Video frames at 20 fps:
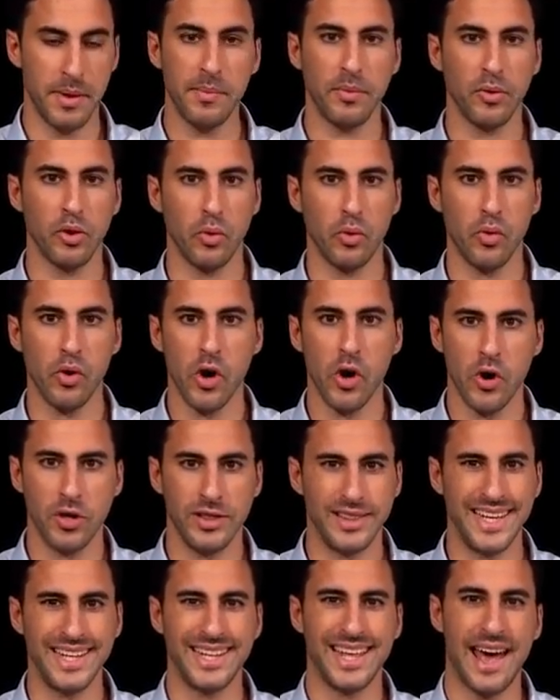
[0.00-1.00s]
People who
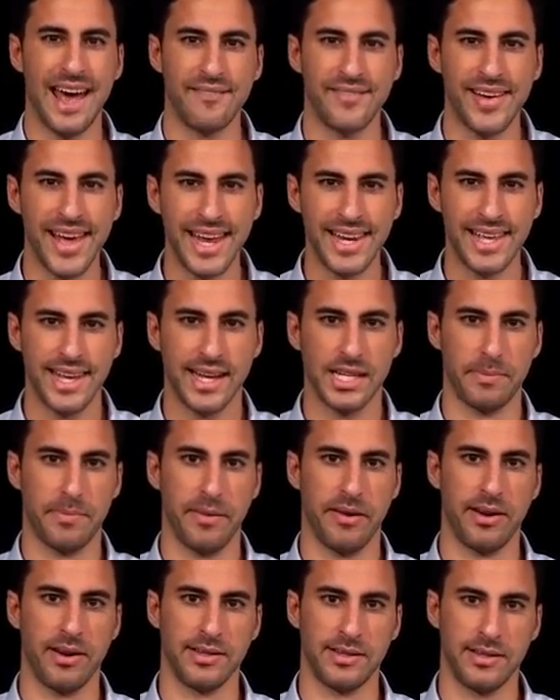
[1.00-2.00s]
didn't have any
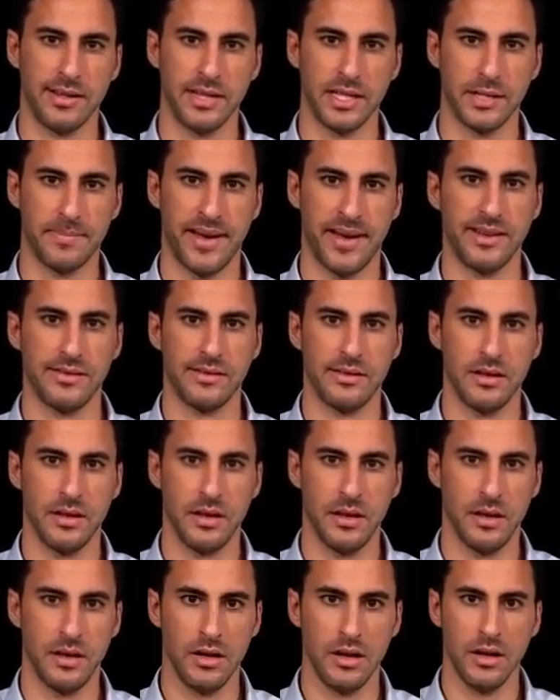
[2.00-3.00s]
experience in this space,
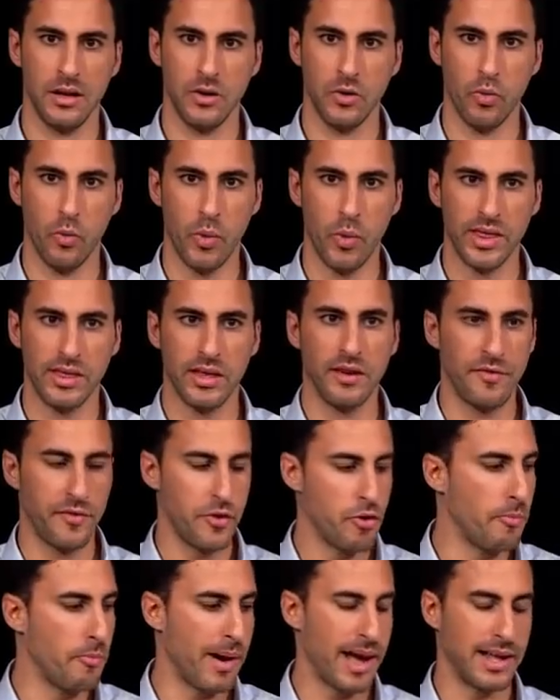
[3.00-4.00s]
who within
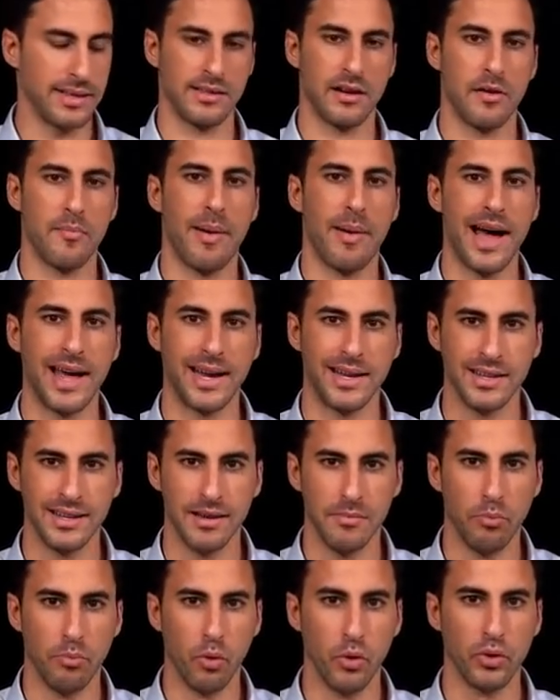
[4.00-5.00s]
few months are
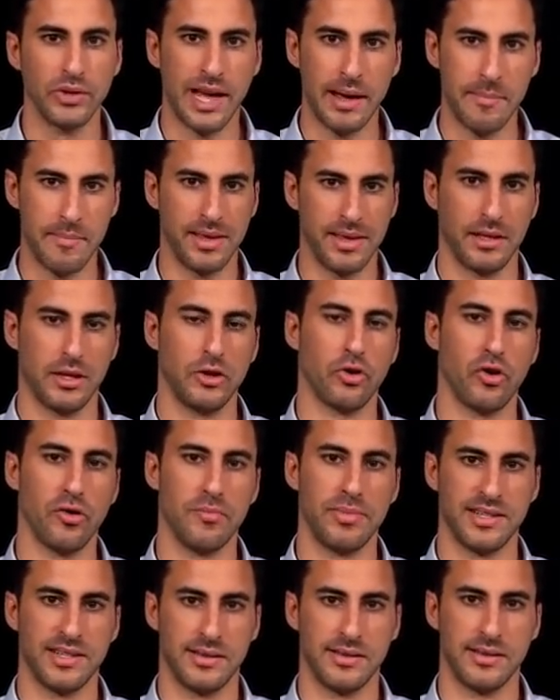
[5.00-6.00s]
buying
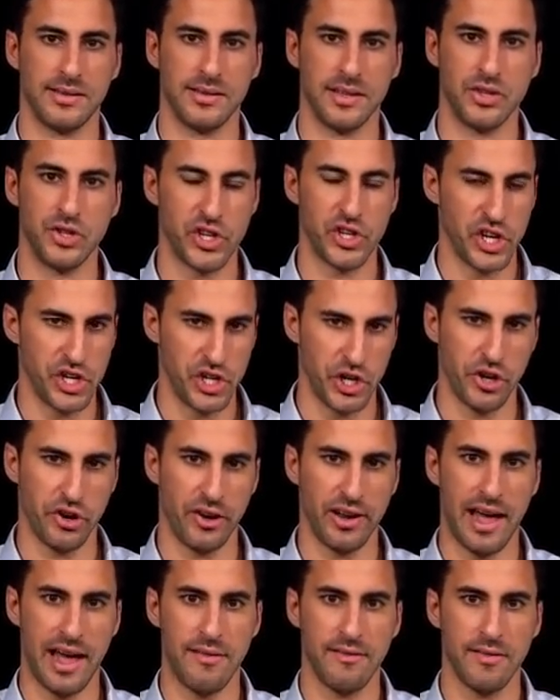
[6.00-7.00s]
multi-million-dollar businesses and changing
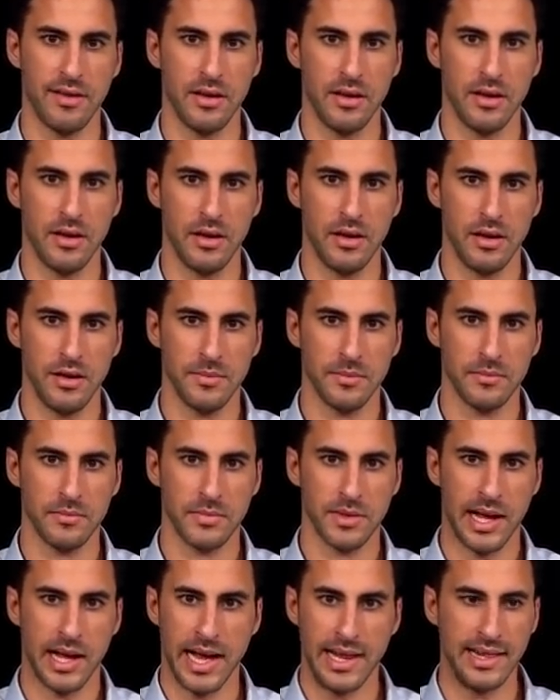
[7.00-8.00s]
their life.
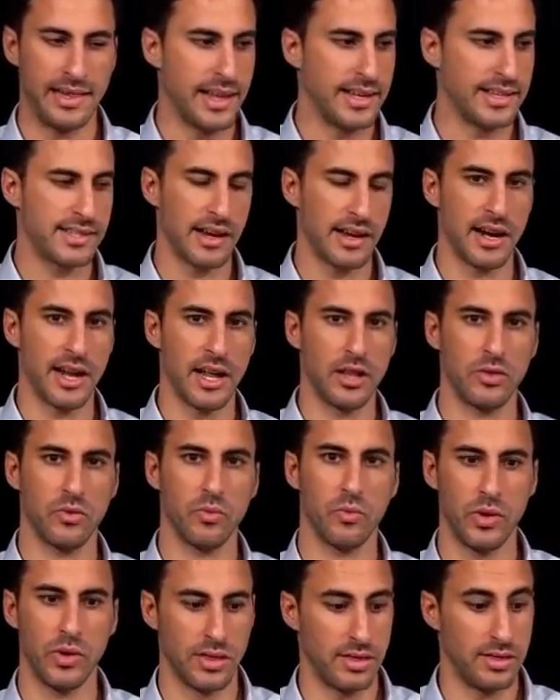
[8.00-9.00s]
And they
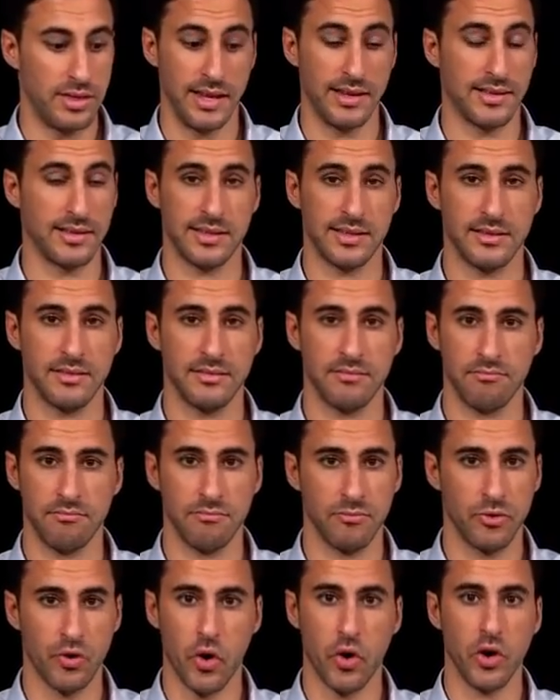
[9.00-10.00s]
started with this.
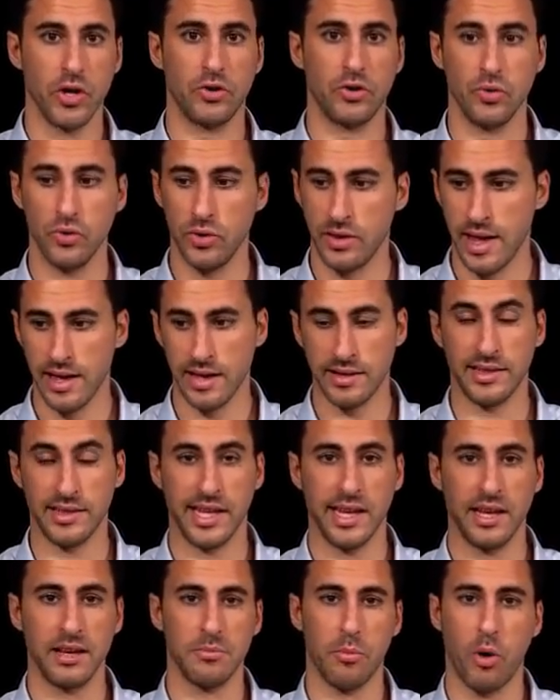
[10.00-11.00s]
Going to the
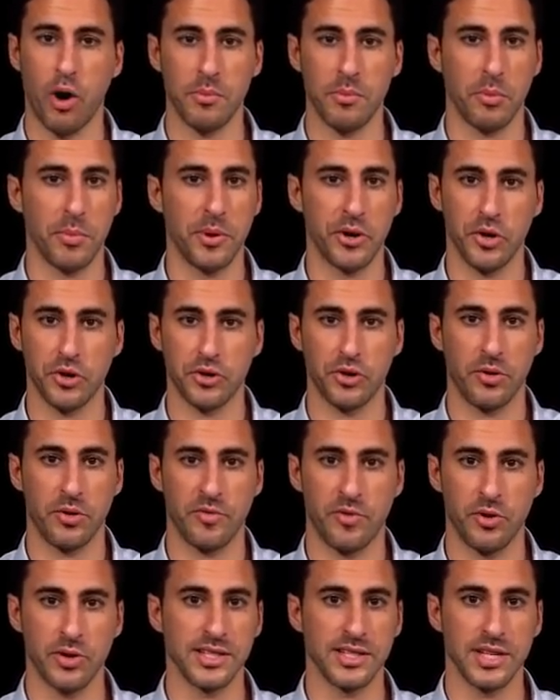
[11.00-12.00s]
link,
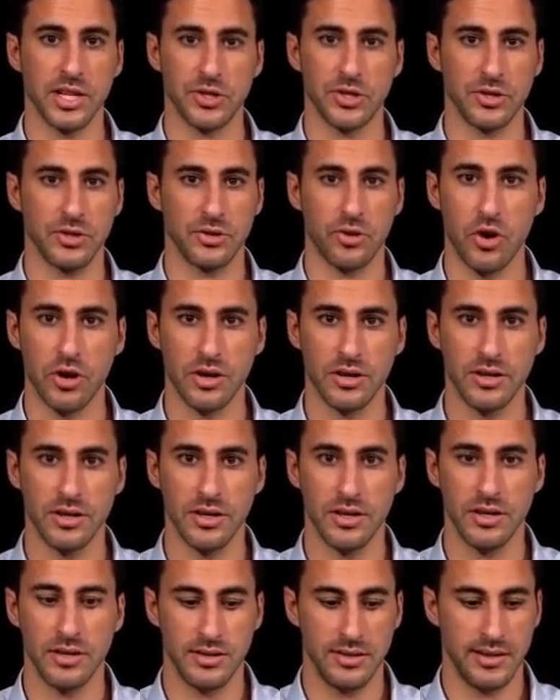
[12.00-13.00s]

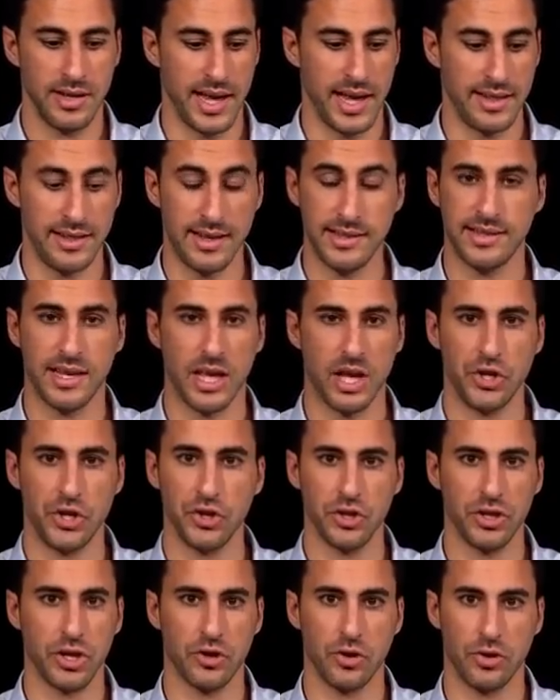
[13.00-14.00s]
moranpober.com/talk, and they
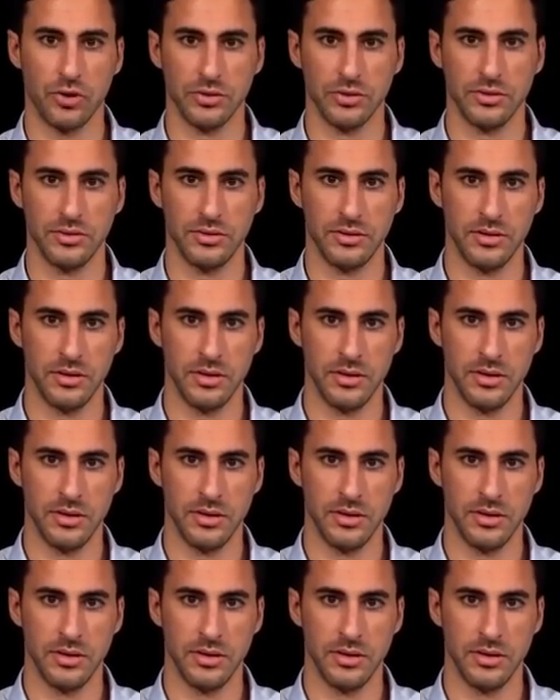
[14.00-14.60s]
schedule the call.